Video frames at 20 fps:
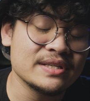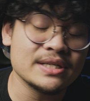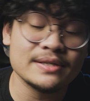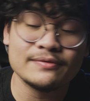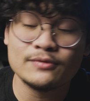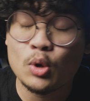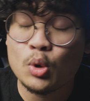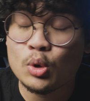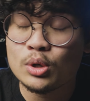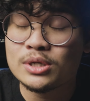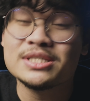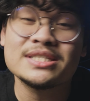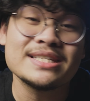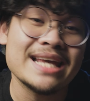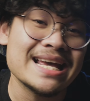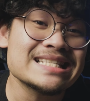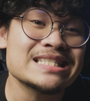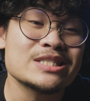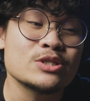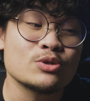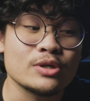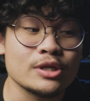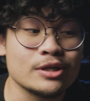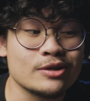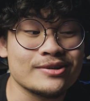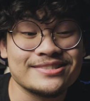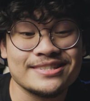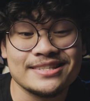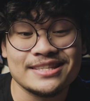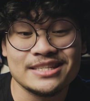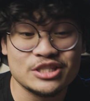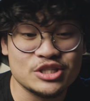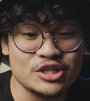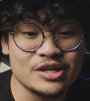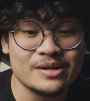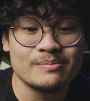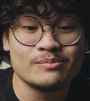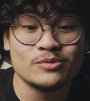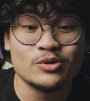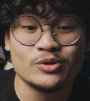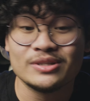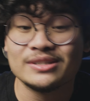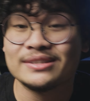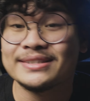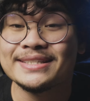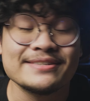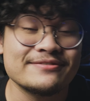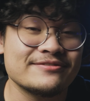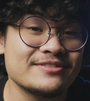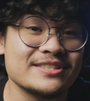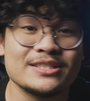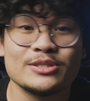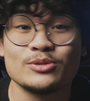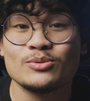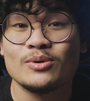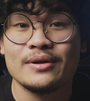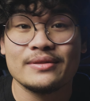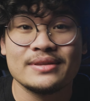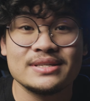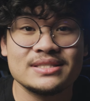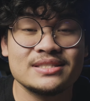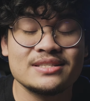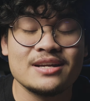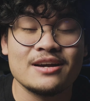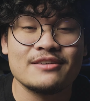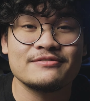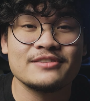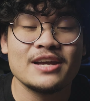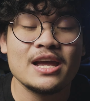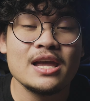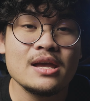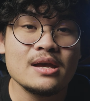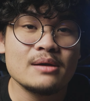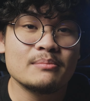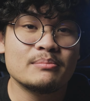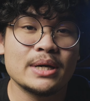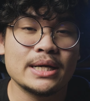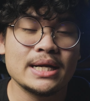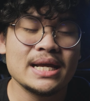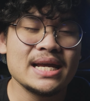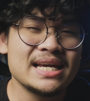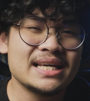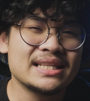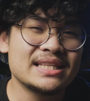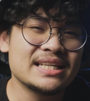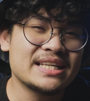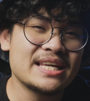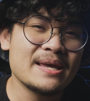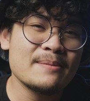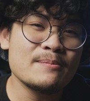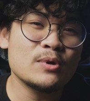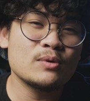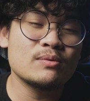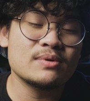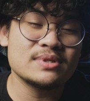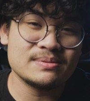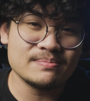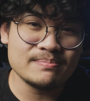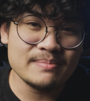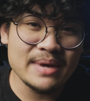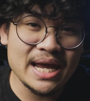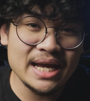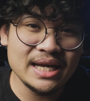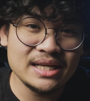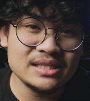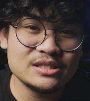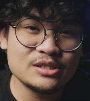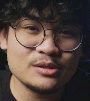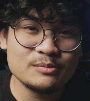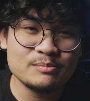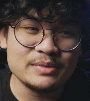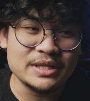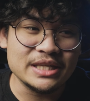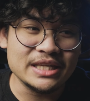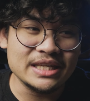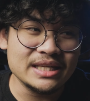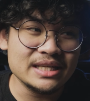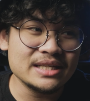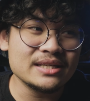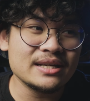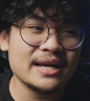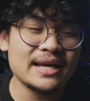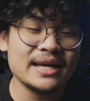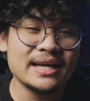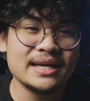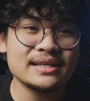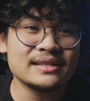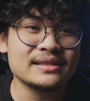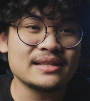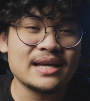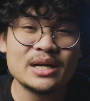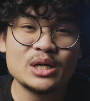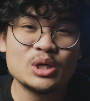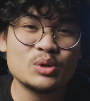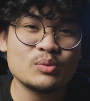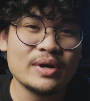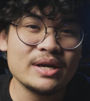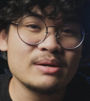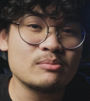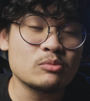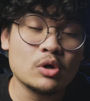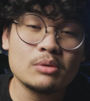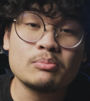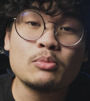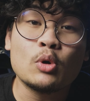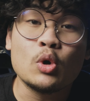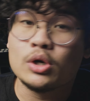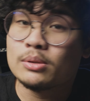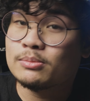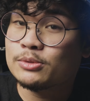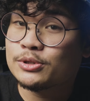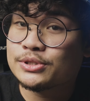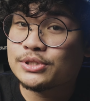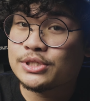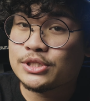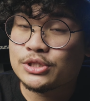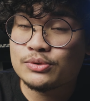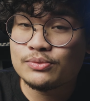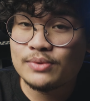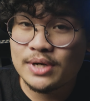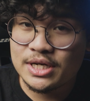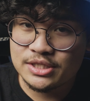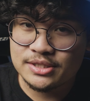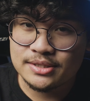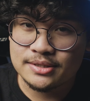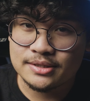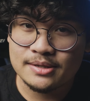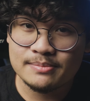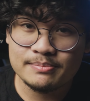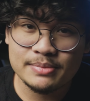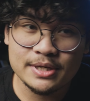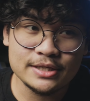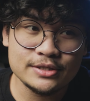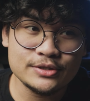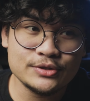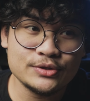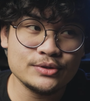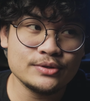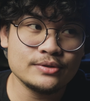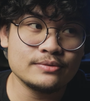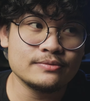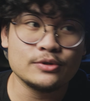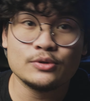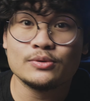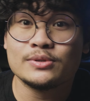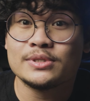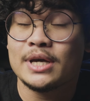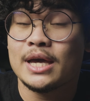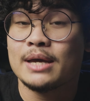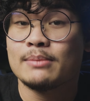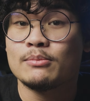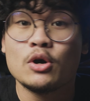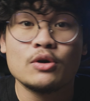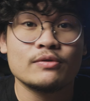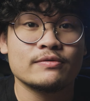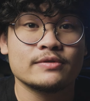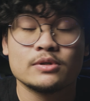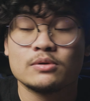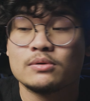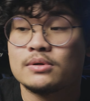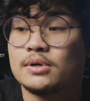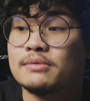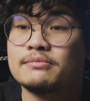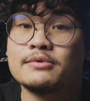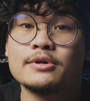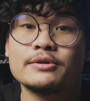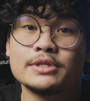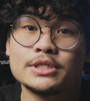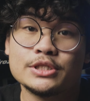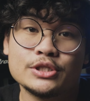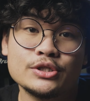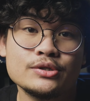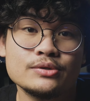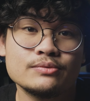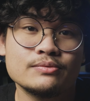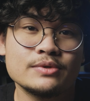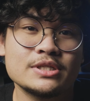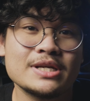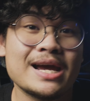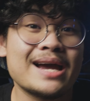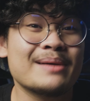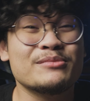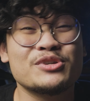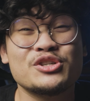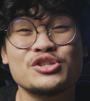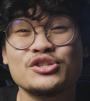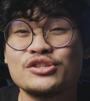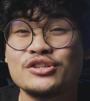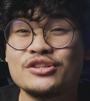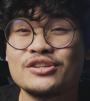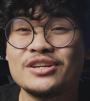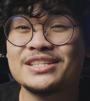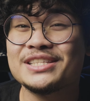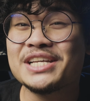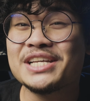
And of course, yes, you can go to the gym, you can lift and do all this stuff, but the gimbal was made to be a lighter weight, more portable situation compared to using a Movi or a Ronin 2, which I'm sure a